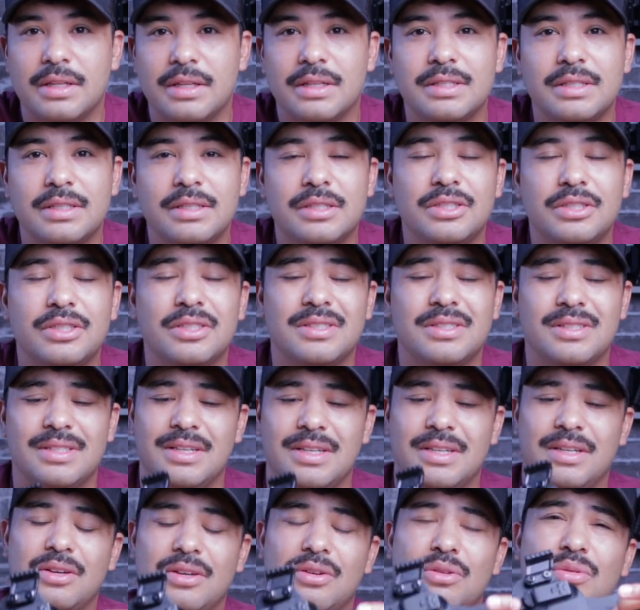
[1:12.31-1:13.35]
This is just
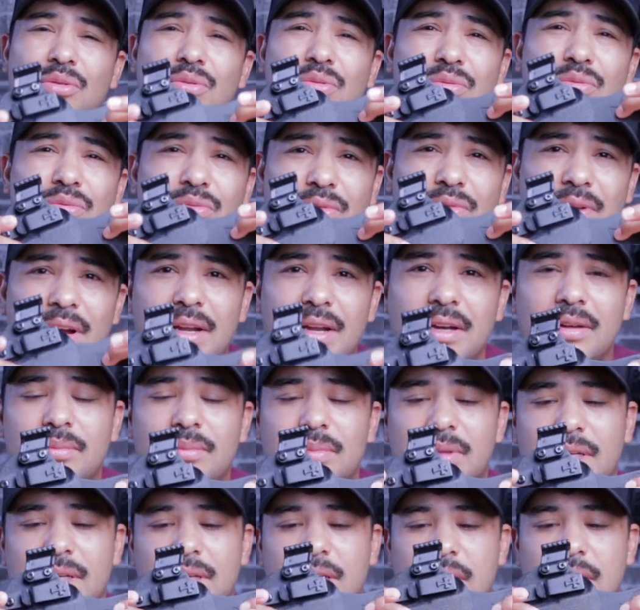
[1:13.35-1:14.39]
an
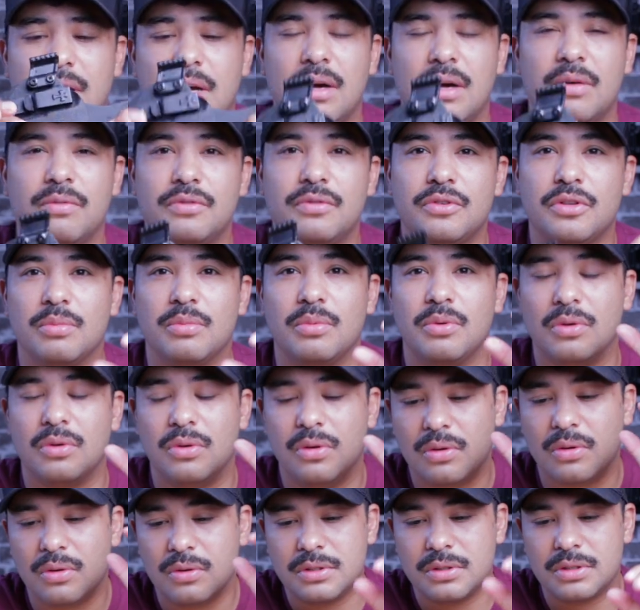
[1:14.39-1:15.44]
incredibly comfortable
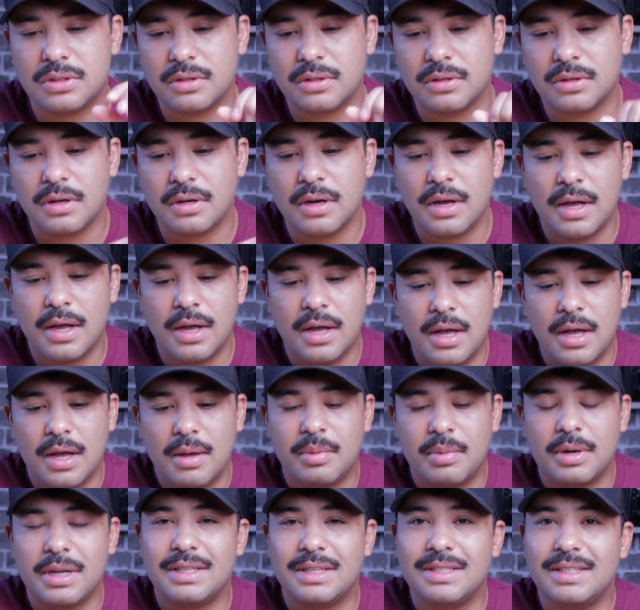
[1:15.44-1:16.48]
holster,
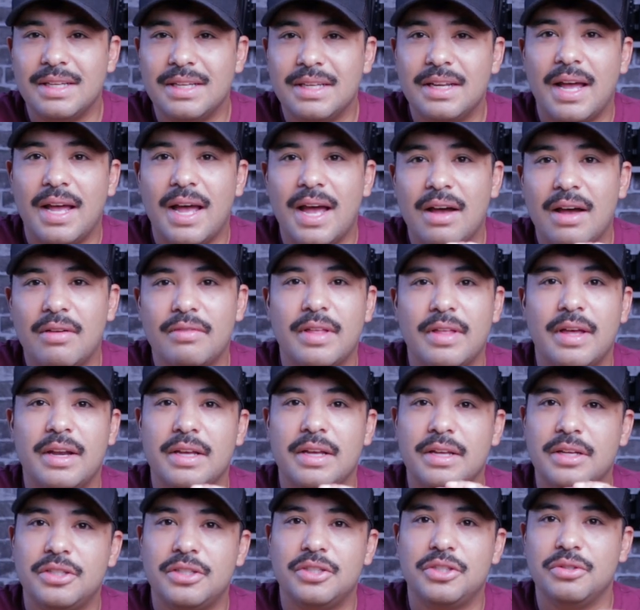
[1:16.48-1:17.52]
but it did have
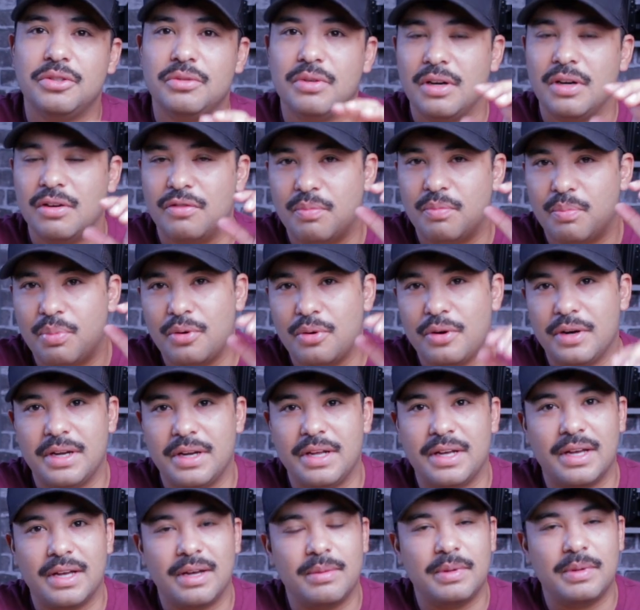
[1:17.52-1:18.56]
that issue of
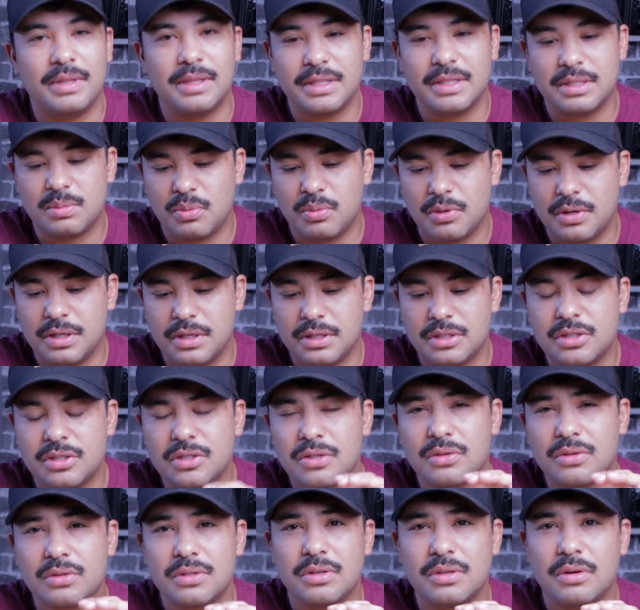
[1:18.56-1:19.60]
printing. I mean, this printed
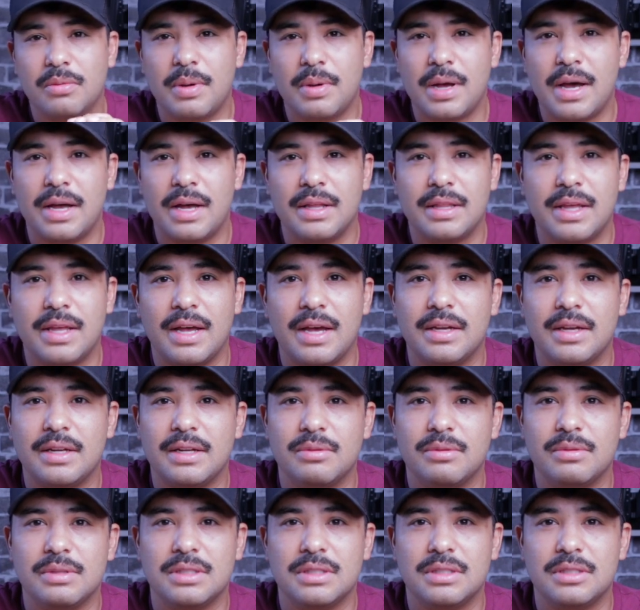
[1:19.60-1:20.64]
so bad that
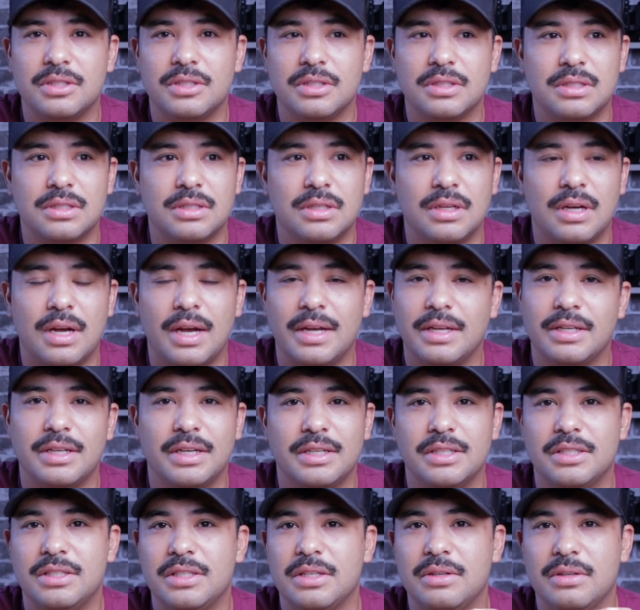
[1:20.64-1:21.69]
it was just, I
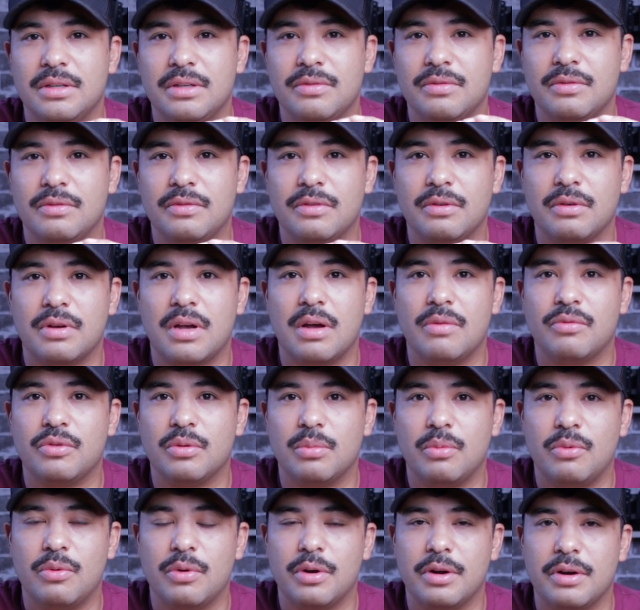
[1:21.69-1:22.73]
just didn't even feel
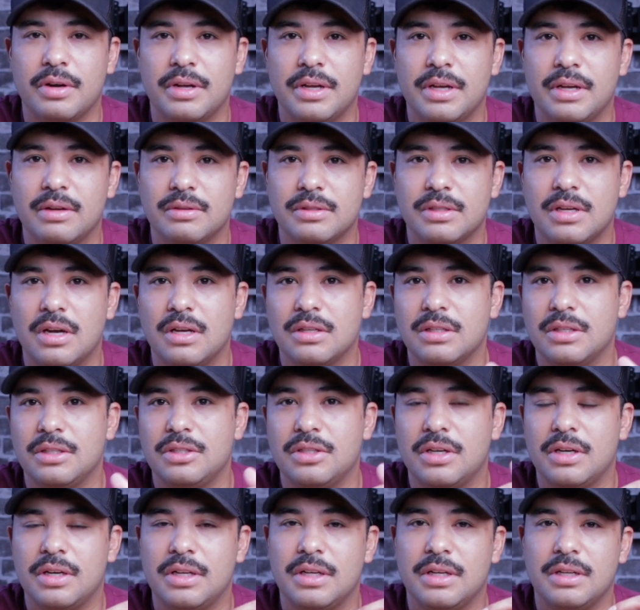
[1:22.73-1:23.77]
comfortable wearing it. I was
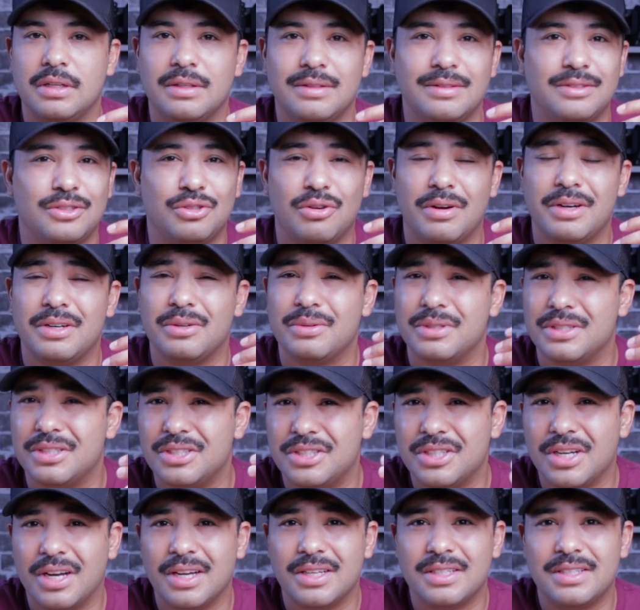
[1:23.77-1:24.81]
constantly trying to
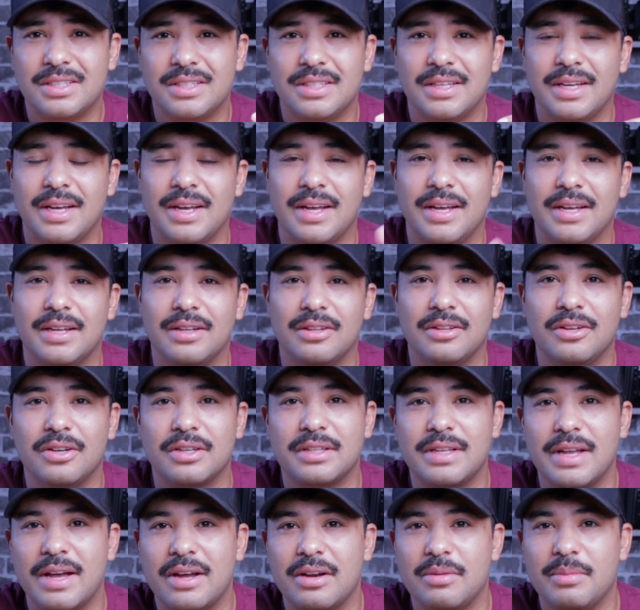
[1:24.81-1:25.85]
adjust and
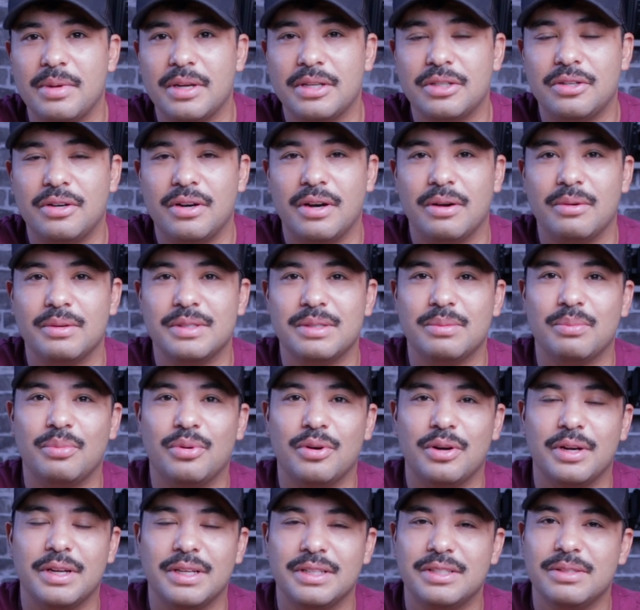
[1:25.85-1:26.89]
look down to make sure I wasn't
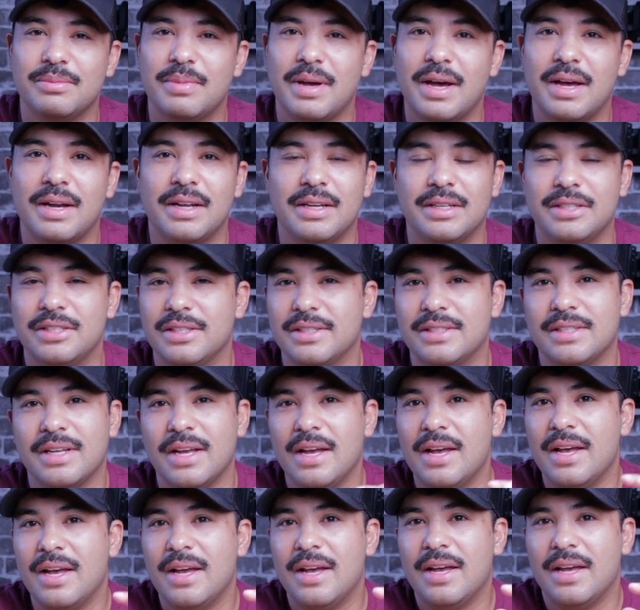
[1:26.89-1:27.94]
printing too bad. It
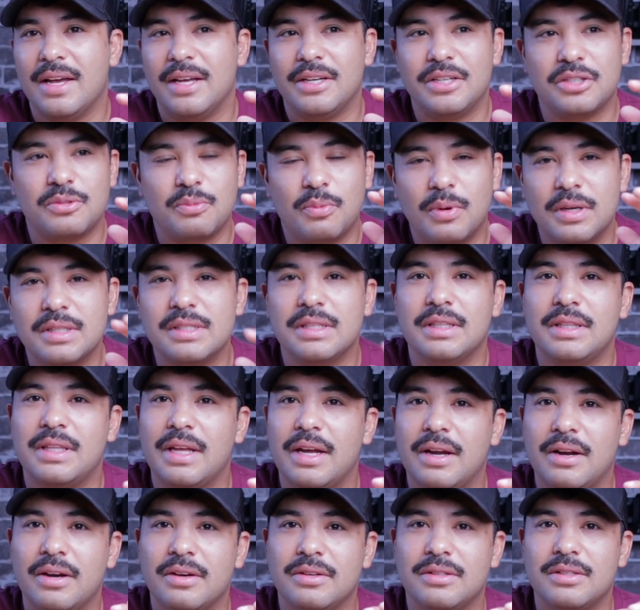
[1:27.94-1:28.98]
just wasn't
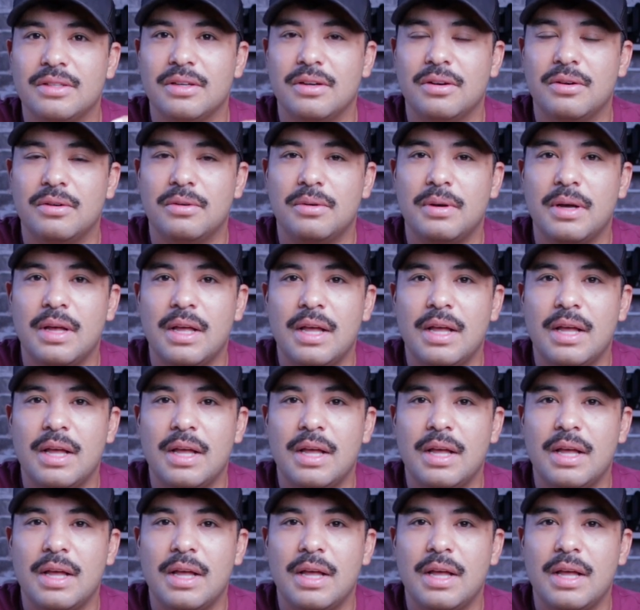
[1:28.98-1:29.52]
there, so.